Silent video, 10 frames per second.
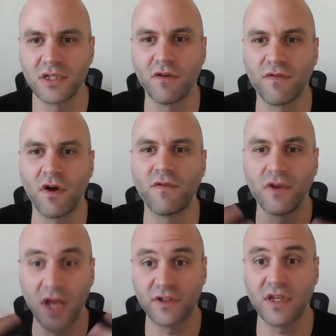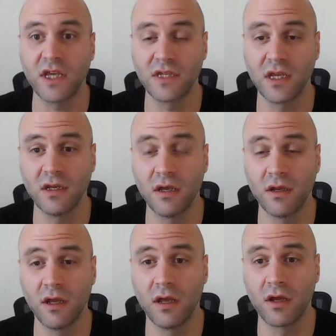so of an advertising
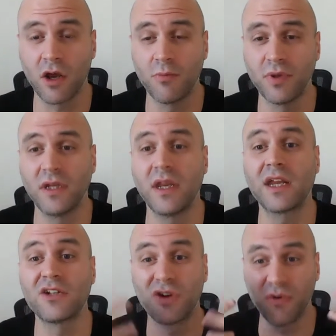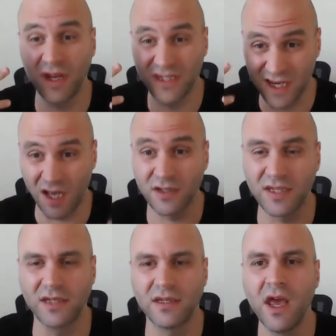a company that actually creates
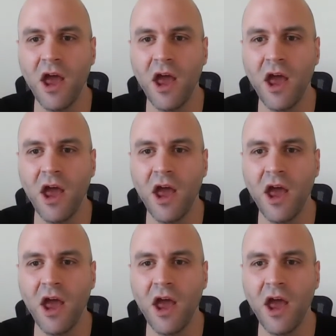content,